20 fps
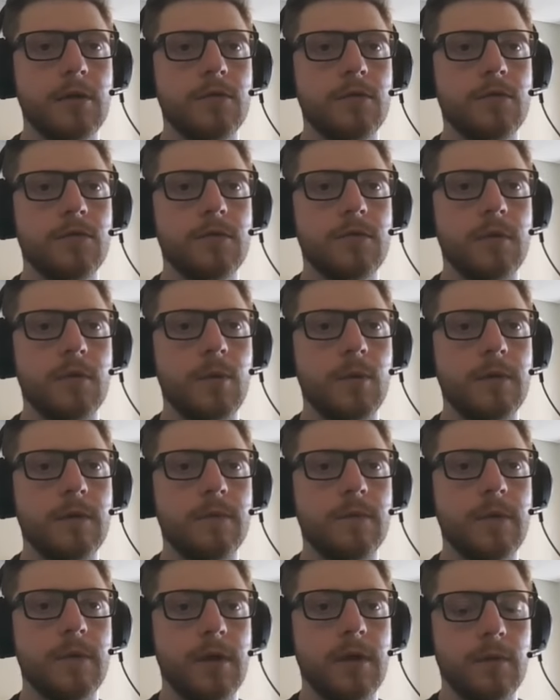So
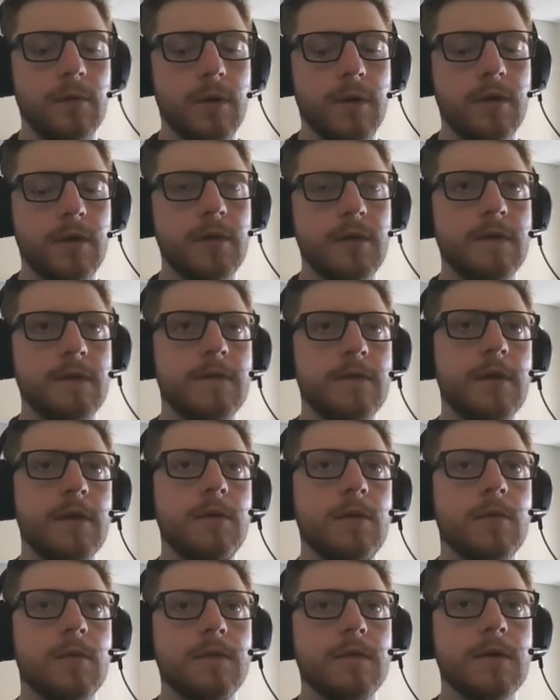if we run this
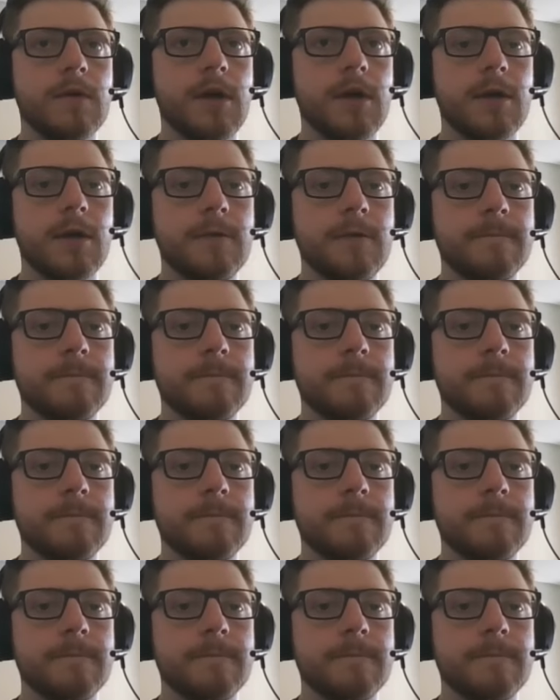thing once again,